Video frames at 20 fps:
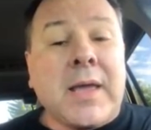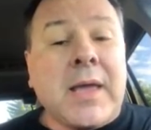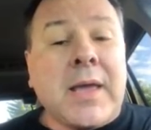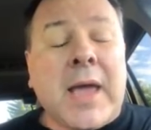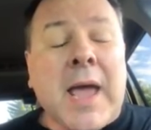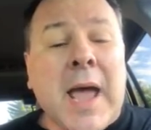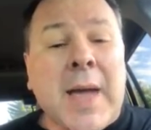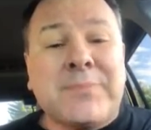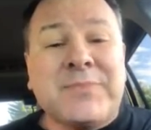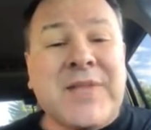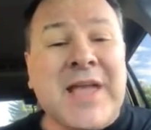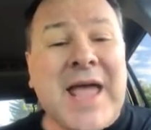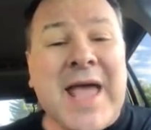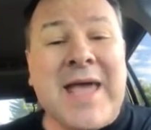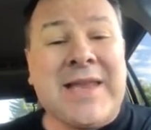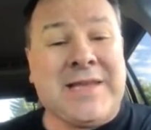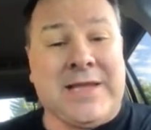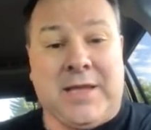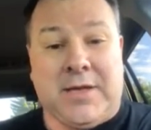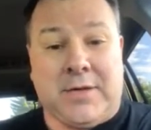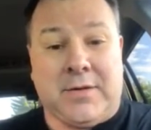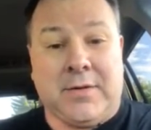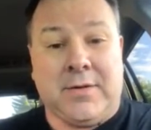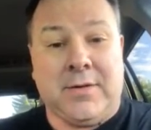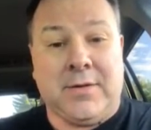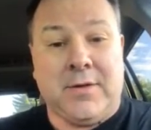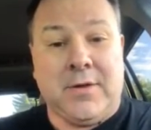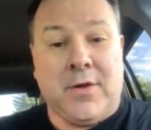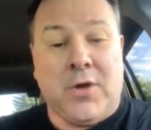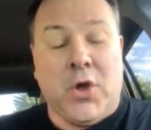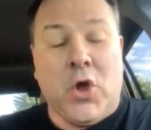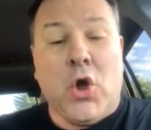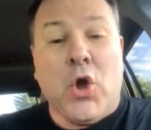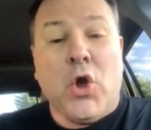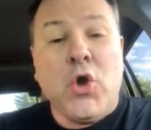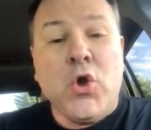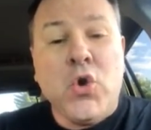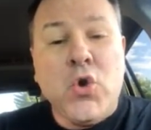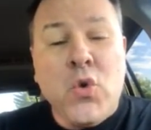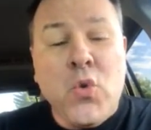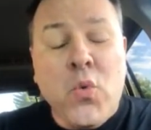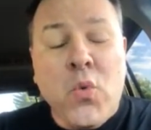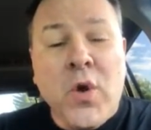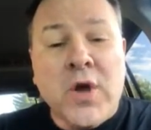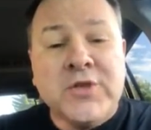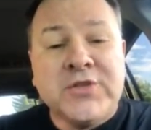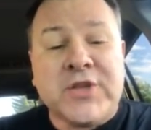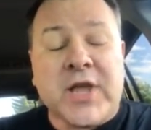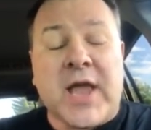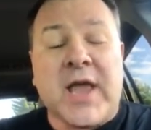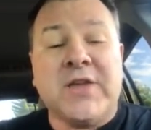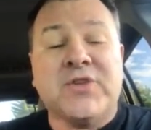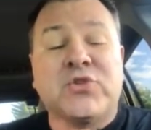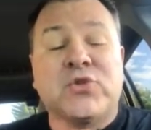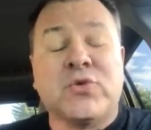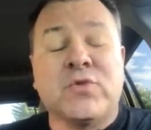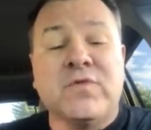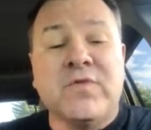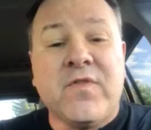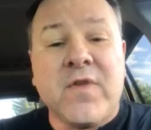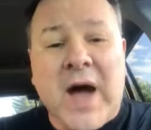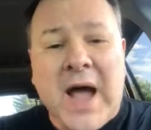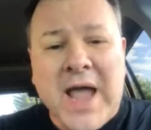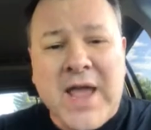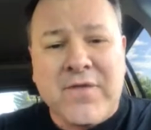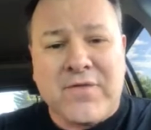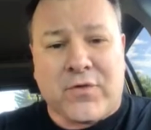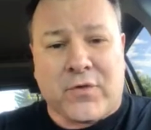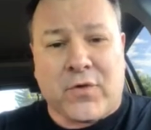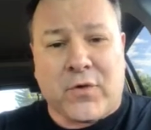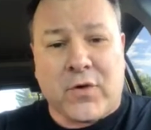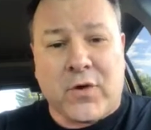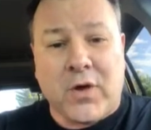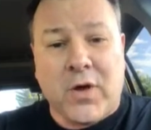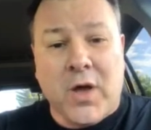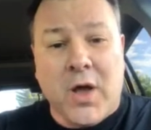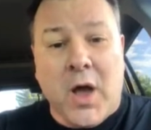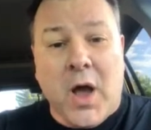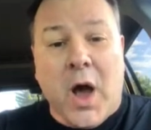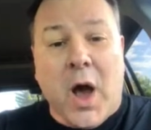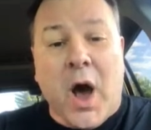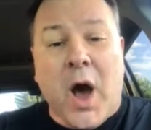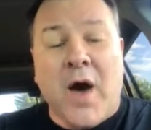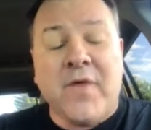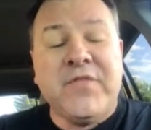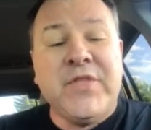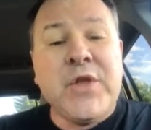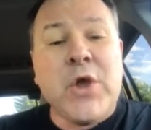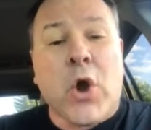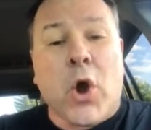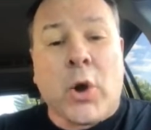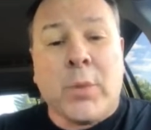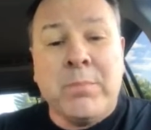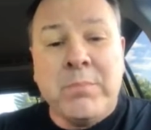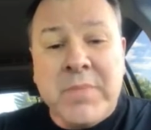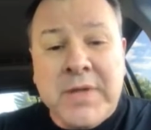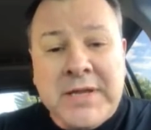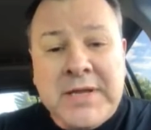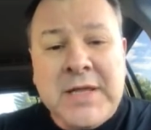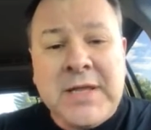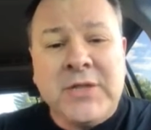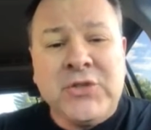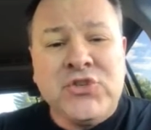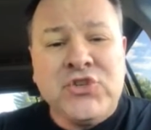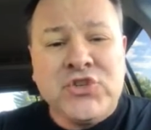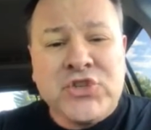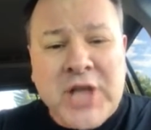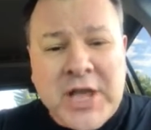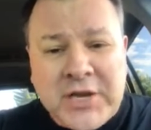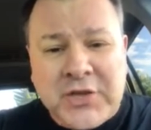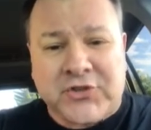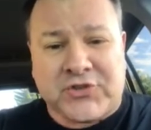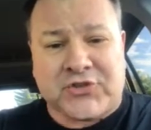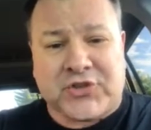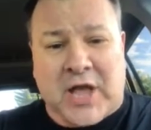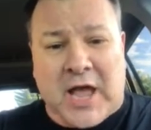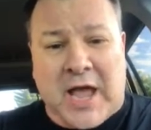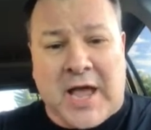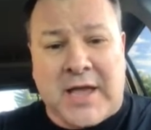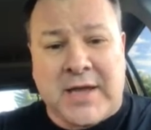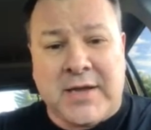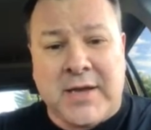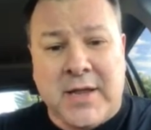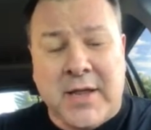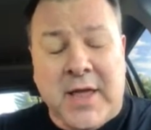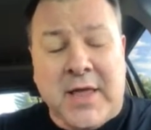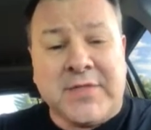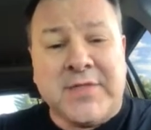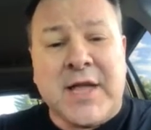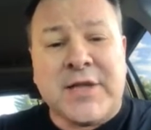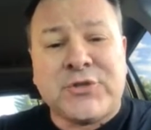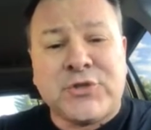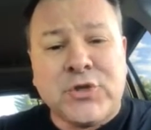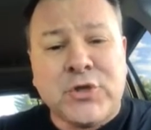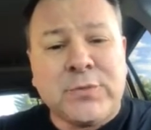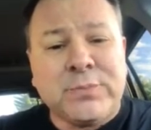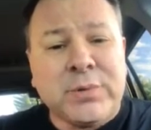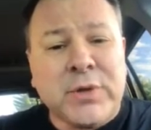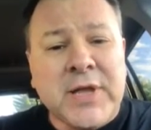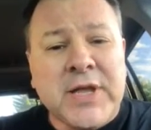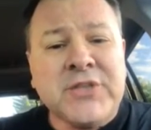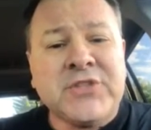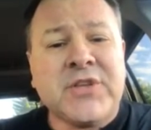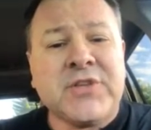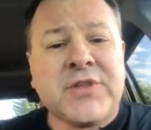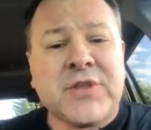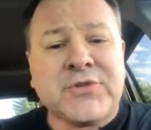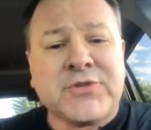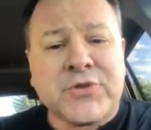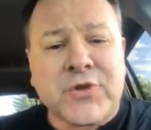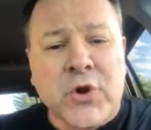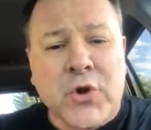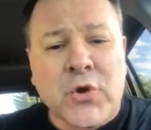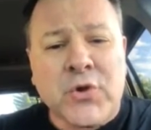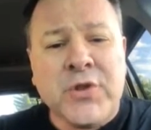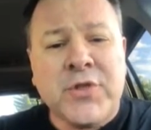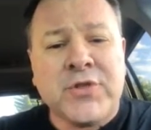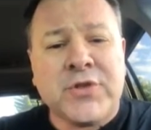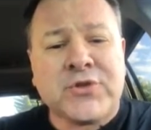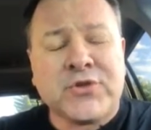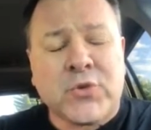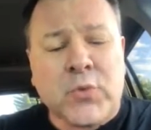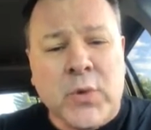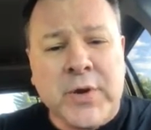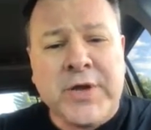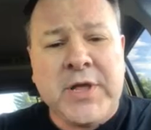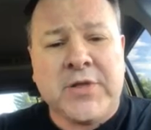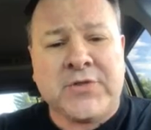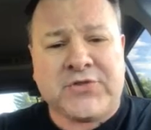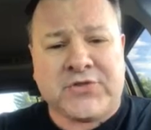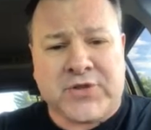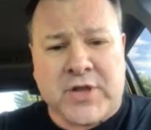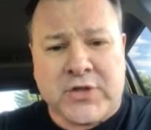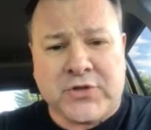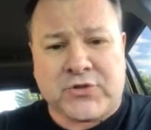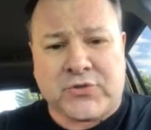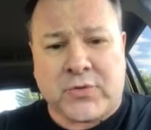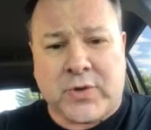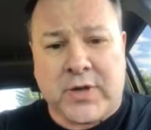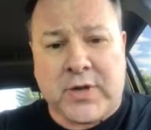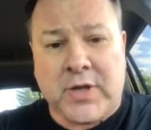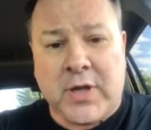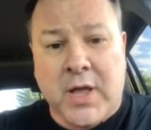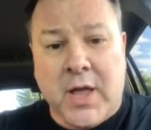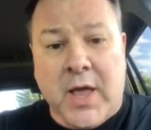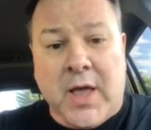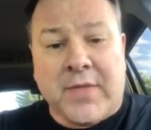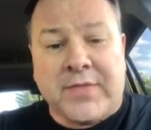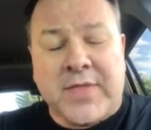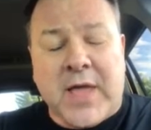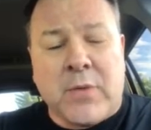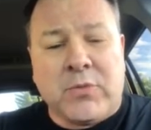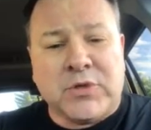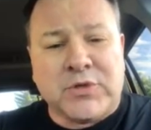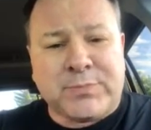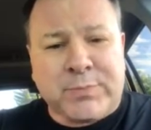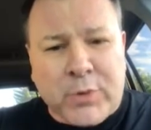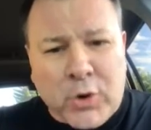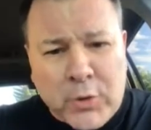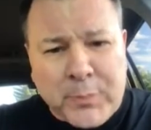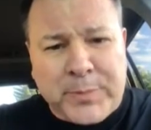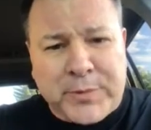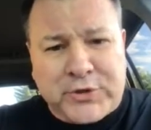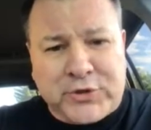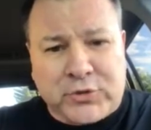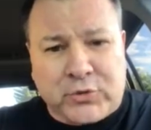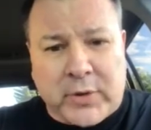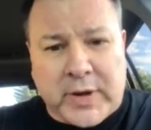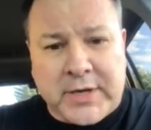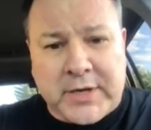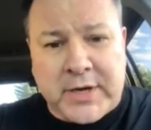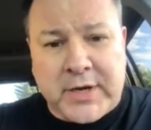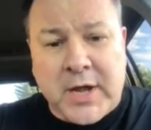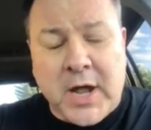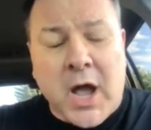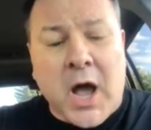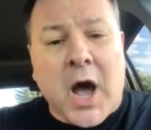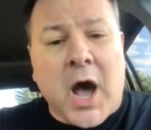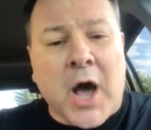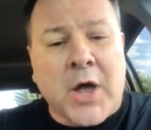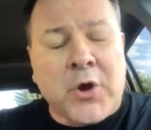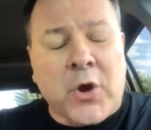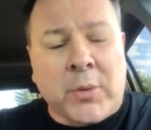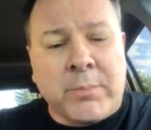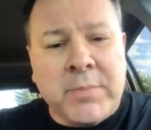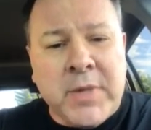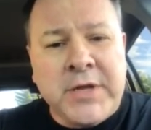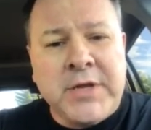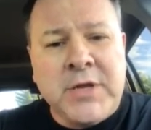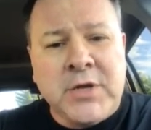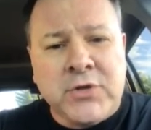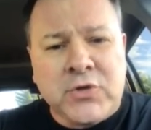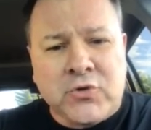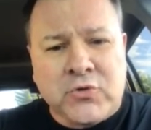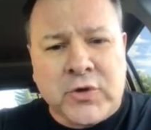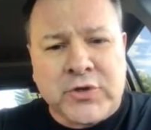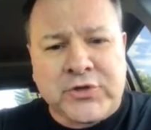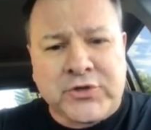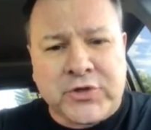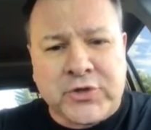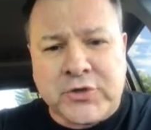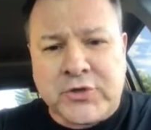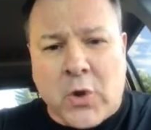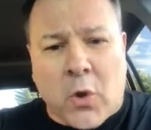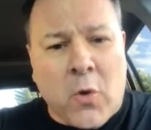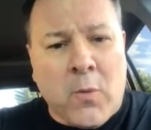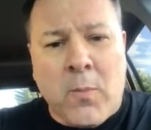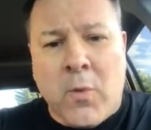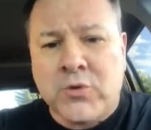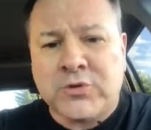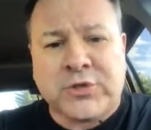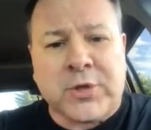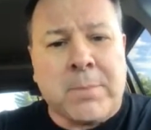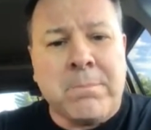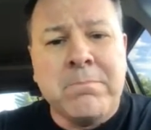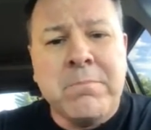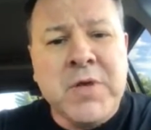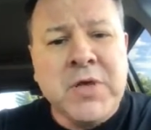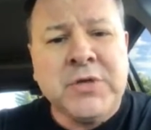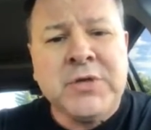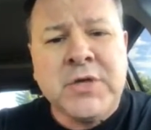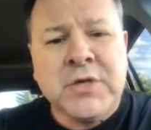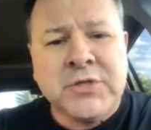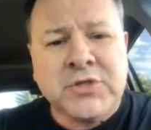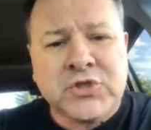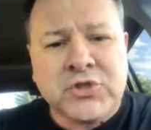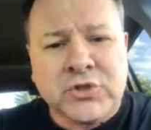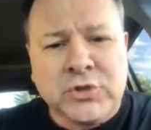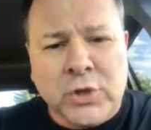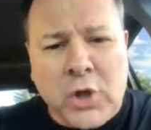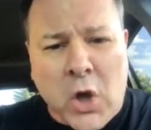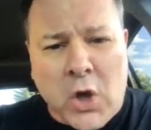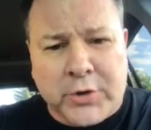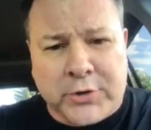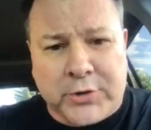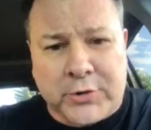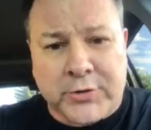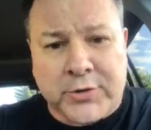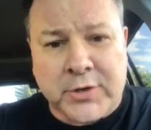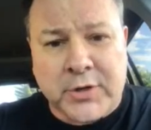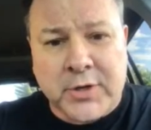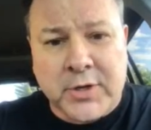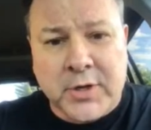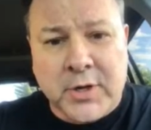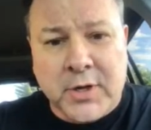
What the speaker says: Kapanian, who was a survivor of the Armenian genocide that took place at the turn of the 20th century that was perpetrated on Armenian Christians, almost a million slaughtered